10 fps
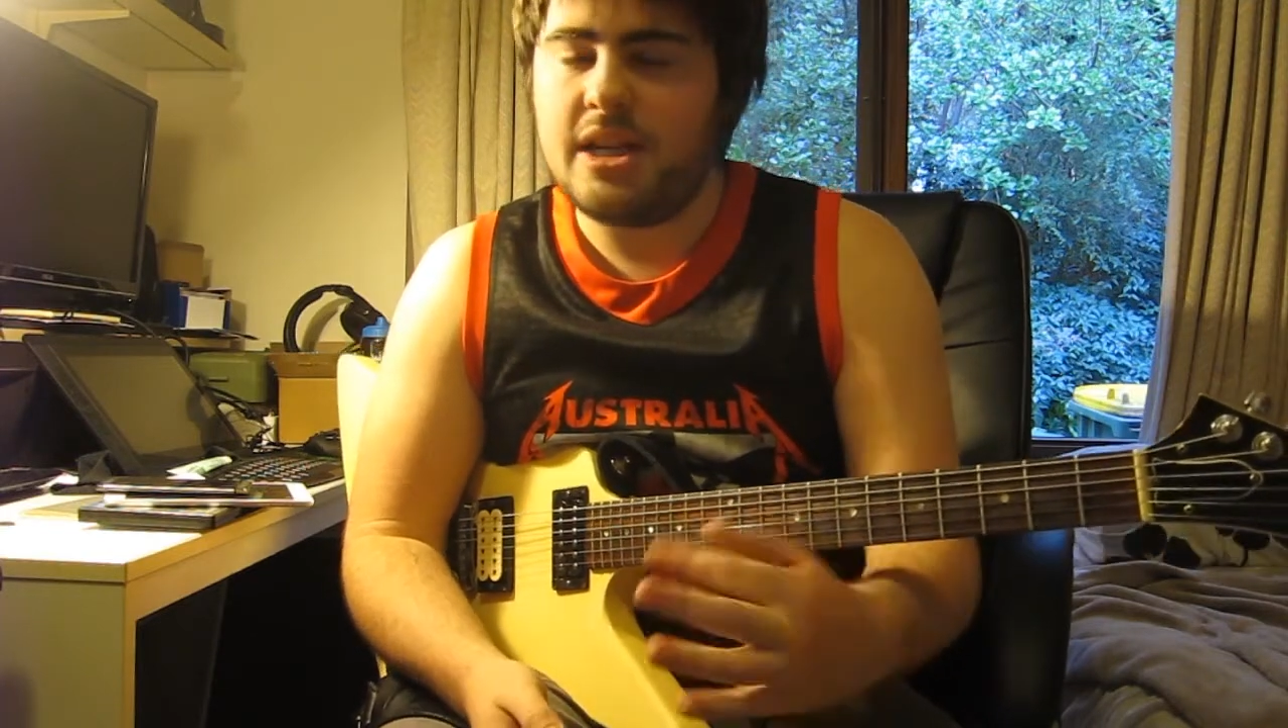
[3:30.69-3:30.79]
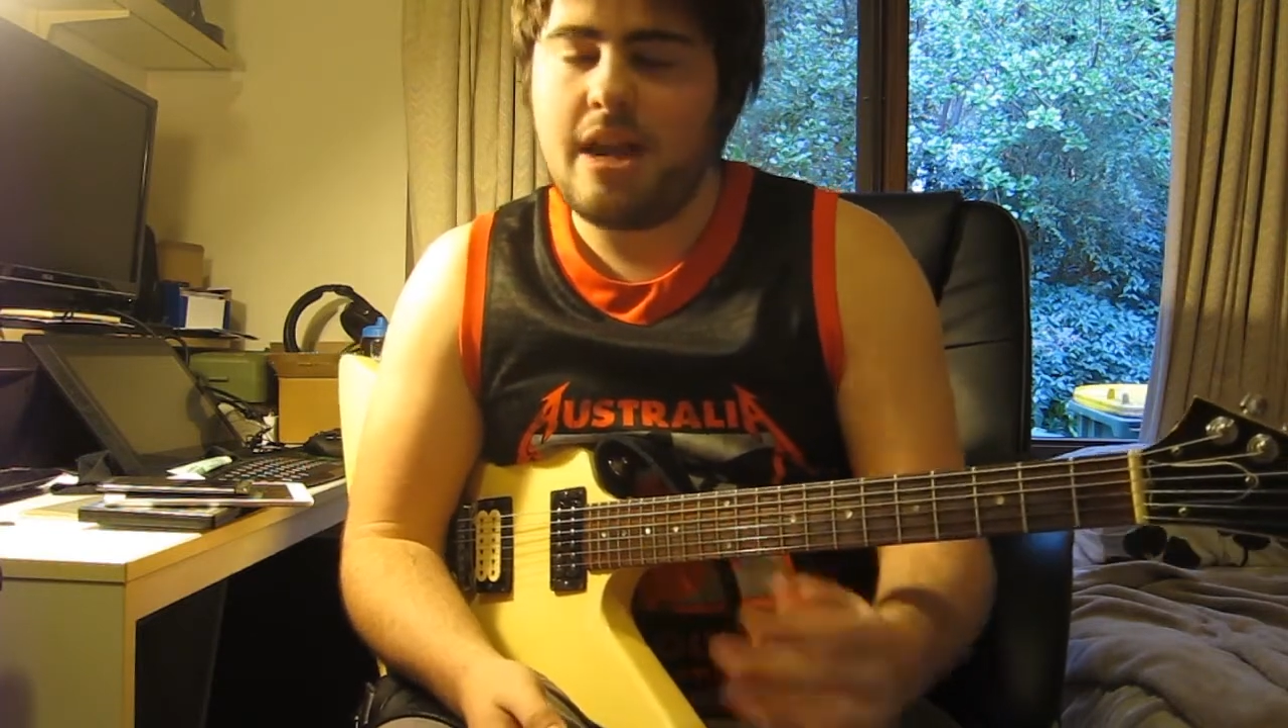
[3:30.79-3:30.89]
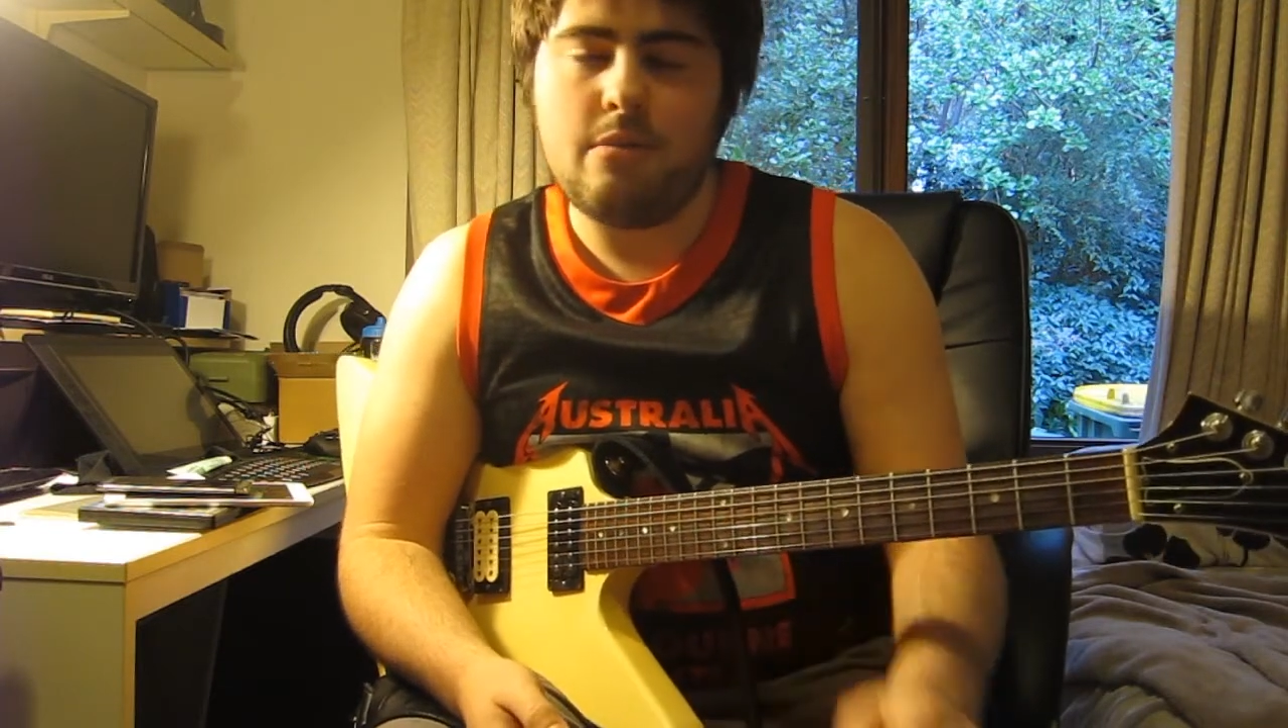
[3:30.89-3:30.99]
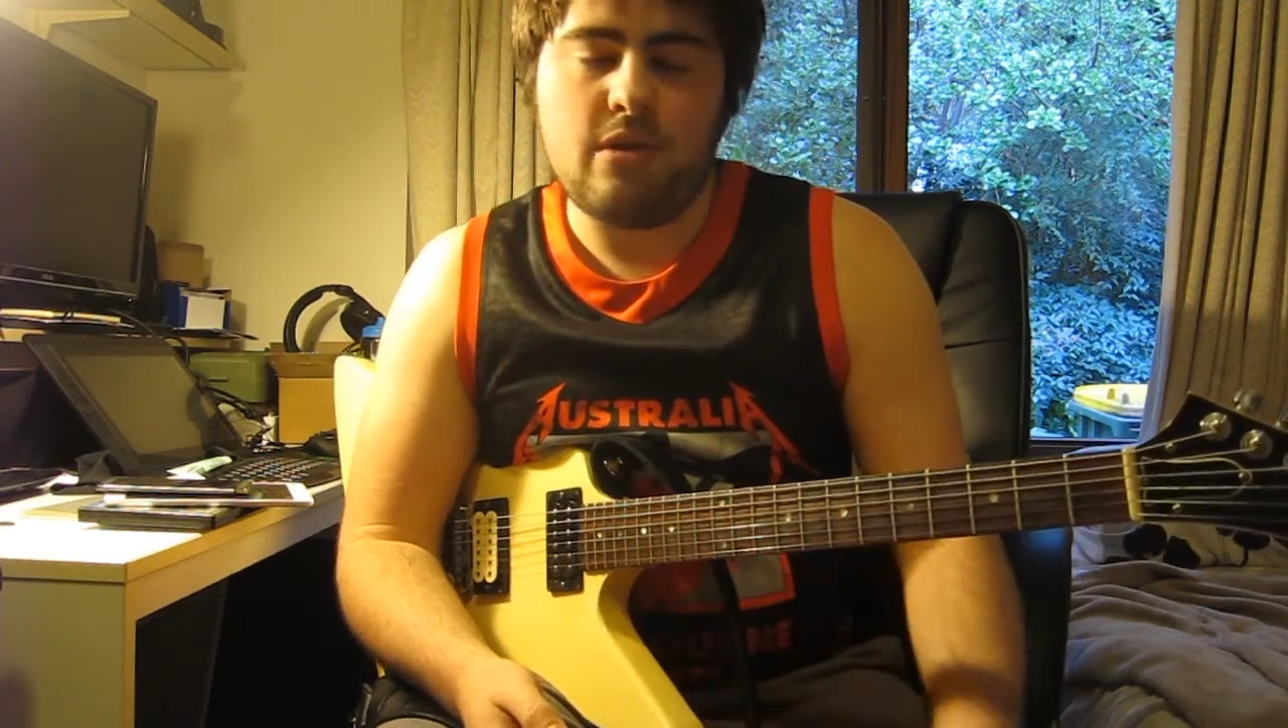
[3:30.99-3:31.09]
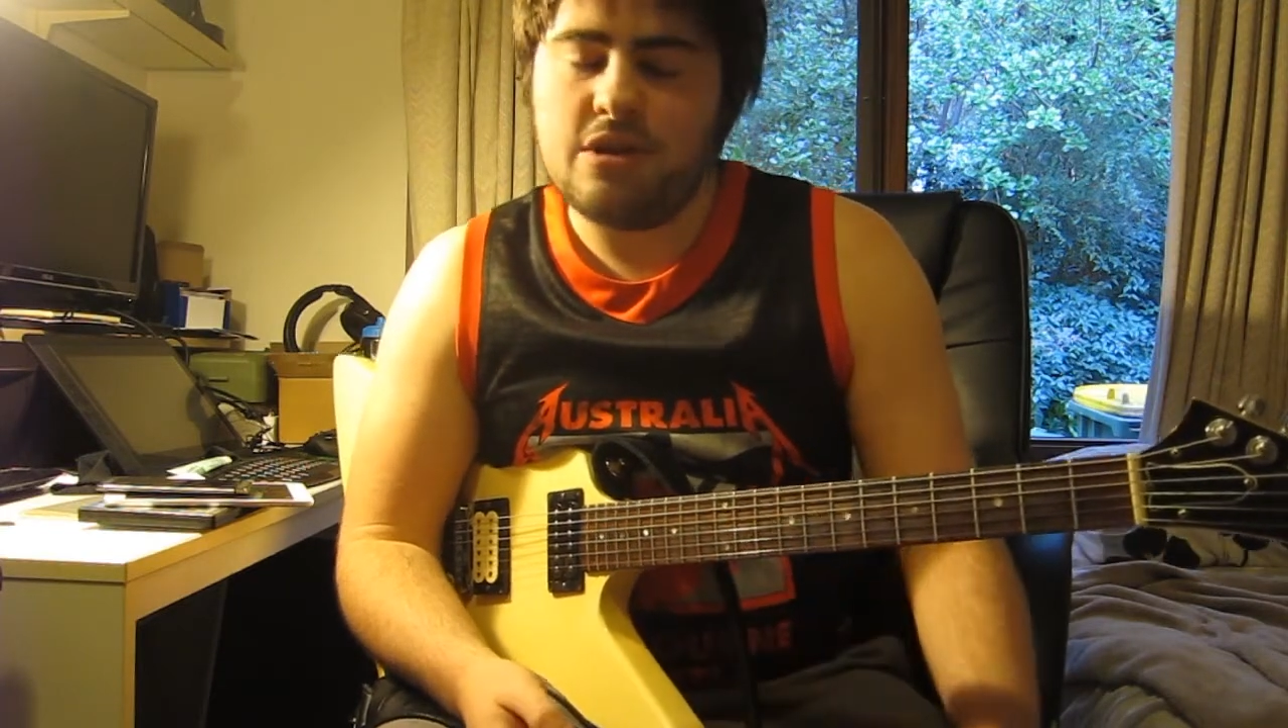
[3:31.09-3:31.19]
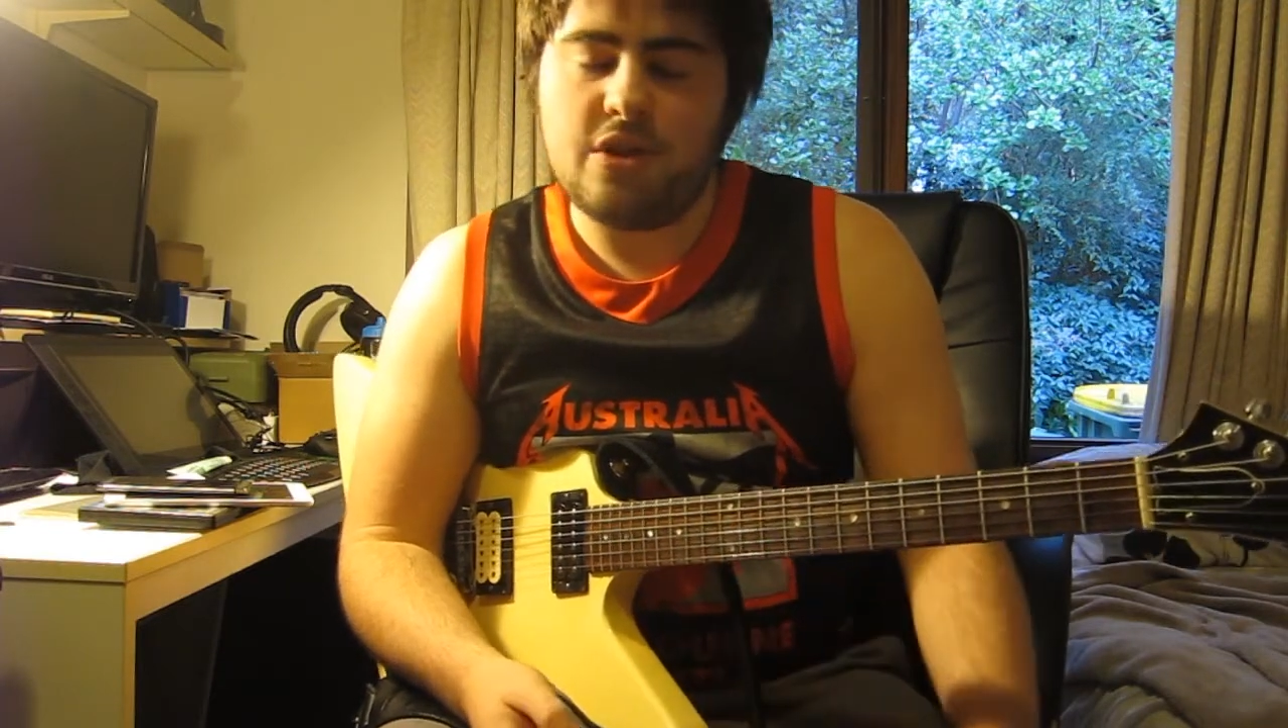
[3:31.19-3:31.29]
camera on a